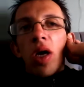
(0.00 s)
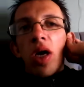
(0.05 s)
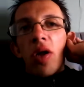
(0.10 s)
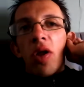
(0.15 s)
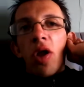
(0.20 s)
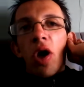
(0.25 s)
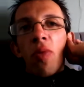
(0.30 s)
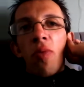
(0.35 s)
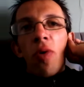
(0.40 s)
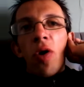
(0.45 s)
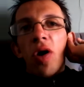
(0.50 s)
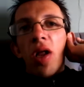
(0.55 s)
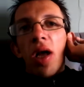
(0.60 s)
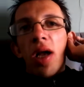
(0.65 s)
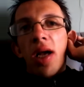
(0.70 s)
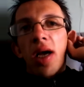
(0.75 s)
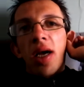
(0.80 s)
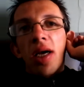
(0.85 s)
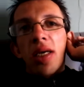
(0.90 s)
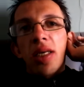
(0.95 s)
It don't work
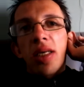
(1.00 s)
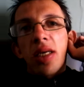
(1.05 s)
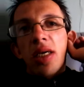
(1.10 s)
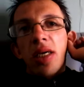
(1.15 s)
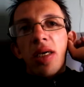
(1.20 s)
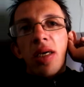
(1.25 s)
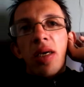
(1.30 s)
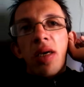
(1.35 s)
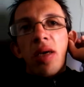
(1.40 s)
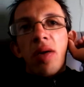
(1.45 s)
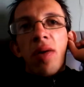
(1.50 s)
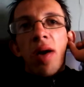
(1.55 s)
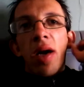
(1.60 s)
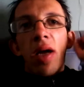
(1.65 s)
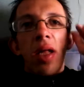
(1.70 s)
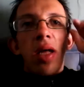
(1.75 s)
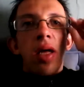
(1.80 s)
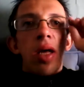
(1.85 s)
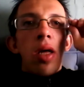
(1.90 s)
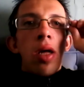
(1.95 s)
like that,
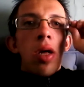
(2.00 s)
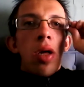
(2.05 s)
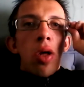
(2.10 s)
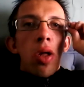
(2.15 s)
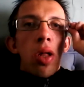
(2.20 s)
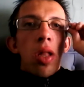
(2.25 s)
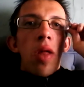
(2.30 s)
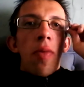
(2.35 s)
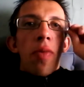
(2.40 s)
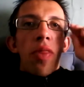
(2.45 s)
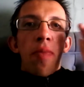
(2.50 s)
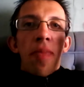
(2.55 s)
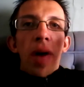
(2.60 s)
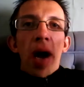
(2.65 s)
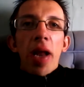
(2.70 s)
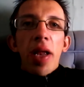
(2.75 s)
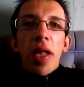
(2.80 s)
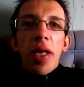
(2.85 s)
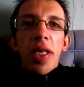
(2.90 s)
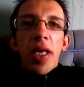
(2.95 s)
right? If the
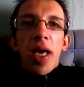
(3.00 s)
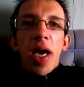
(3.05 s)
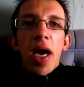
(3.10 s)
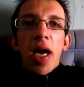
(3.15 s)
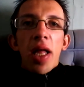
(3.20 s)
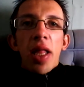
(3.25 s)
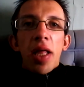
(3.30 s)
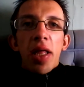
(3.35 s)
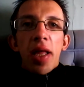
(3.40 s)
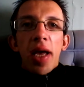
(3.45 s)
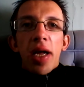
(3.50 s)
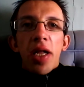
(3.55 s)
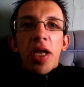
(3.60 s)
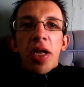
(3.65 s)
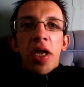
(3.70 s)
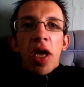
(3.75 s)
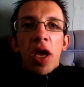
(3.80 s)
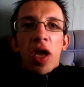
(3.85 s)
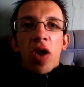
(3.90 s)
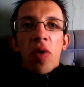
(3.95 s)
band is there, they're there to
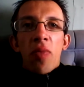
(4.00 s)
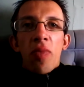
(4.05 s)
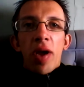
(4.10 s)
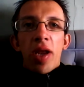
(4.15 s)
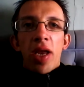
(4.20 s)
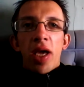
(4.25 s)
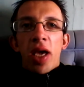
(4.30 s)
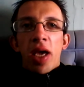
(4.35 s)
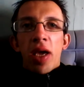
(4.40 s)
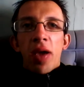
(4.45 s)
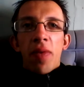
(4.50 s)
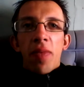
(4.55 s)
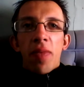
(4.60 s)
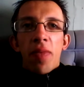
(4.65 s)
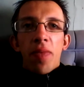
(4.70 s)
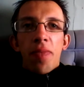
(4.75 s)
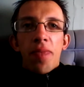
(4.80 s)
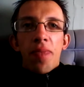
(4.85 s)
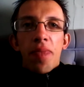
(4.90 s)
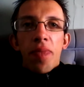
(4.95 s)
take your money,
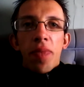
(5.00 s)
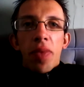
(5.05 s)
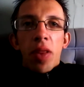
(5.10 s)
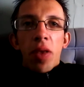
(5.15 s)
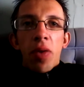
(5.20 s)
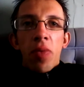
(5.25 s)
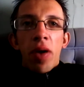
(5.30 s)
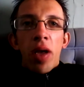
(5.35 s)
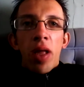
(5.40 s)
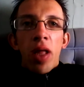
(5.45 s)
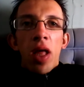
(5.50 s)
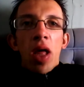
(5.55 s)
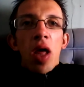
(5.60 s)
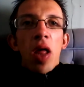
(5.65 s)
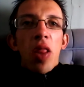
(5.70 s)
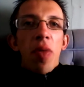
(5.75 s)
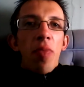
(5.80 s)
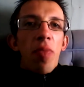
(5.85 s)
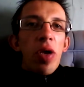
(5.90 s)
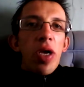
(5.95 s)
right?
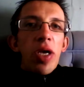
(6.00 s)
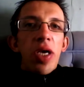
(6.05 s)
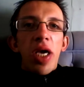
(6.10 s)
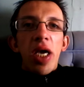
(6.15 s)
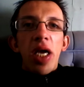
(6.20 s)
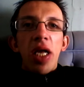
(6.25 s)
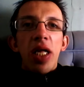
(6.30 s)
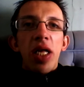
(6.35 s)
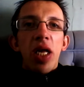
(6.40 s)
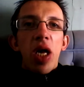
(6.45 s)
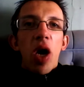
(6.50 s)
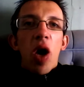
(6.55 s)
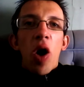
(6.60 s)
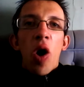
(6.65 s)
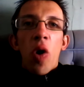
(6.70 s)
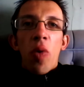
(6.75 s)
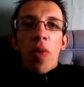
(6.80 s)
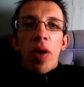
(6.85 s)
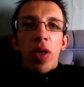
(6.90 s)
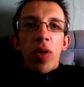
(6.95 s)
The machines
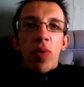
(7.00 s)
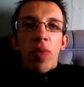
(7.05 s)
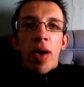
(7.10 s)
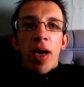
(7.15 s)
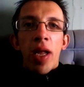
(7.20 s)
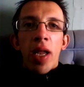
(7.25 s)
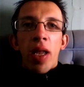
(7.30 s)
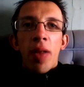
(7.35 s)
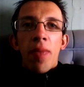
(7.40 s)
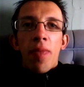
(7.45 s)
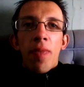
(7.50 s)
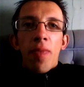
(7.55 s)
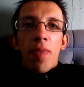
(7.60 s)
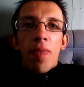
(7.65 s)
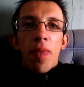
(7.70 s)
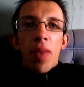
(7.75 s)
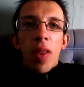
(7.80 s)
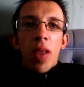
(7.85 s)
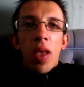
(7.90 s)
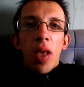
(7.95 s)
always win,
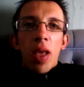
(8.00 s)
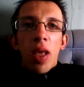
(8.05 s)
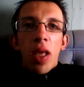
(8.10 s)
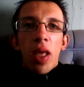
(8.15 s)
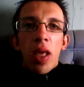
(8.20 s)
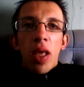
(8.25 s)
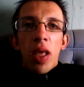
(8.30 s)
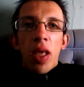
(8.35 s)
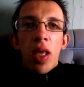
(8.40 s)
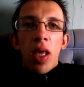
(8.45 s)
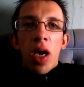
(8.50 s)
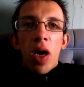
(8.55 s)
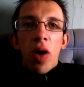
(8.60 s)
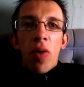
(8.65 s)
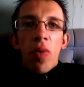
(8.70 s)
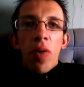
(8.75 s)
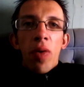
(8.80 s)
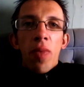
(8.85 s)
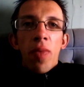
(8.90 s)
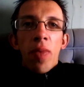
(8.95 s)
you
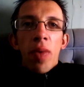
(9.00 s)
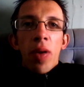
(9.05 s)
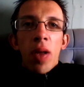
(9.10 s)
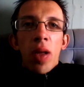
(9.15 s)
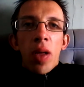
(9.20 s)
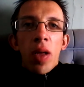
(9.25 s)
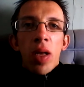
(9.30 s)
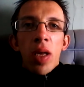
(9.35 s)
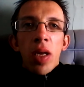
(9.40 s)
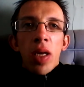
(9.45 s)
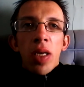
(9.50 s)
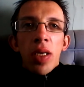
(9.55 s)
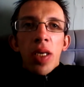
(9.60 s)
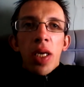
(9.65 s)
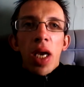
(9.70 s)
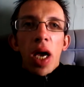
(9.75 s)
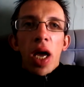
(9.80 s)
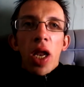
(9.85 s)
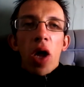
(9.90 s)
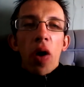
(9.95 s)
know?
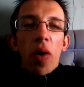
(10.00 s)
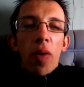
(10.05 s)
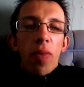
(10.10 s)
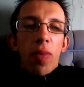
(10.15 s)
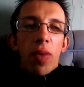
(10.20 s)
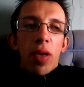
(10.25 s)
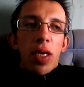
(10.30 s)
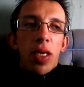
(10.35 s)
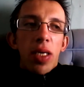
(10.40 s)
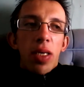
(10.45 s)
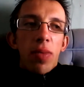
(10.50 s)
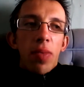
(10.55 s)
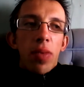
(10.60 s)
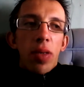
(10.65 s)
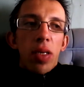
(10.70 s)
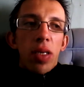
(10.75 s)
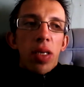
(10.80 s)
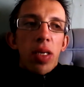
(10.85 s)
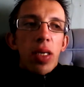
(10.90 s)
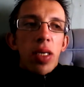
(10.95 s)
See, I know,
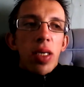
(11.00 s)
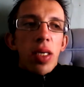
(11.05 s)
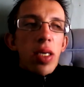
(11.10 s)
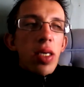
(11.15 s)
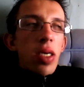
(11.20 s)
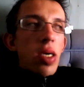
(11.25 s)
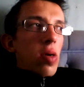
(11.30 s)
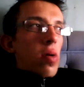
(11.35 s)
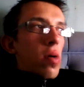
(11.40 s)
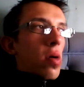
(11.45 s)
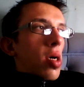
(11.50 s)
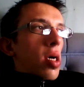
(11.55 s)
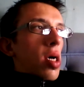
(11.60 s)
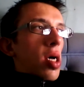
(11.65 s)
you know,